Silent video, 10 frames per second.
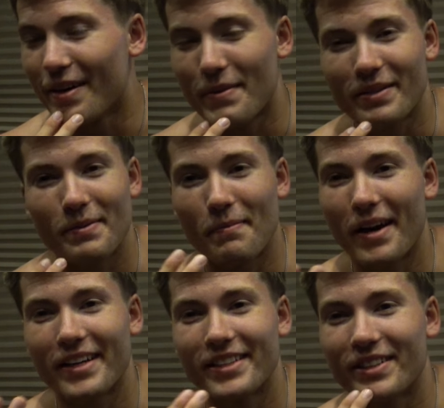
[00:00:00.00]
makes my
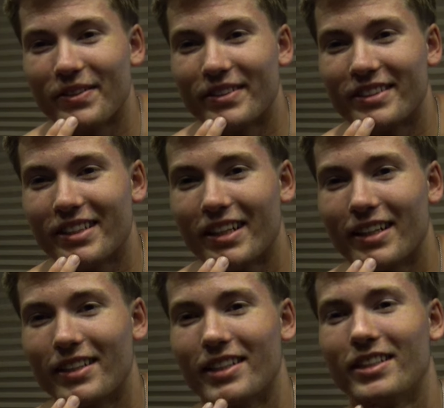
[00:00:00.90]
mind go
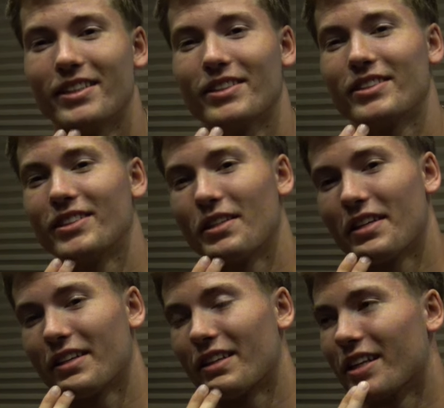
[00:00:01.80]
insane to
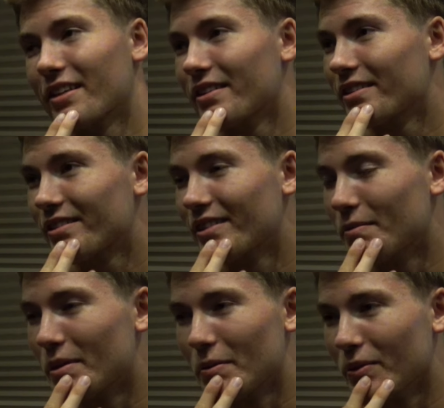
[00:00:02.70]
think that
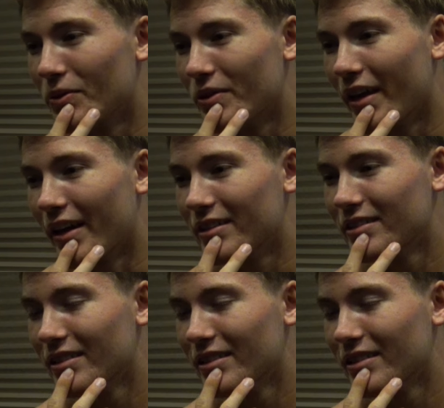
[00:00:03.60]
people do that.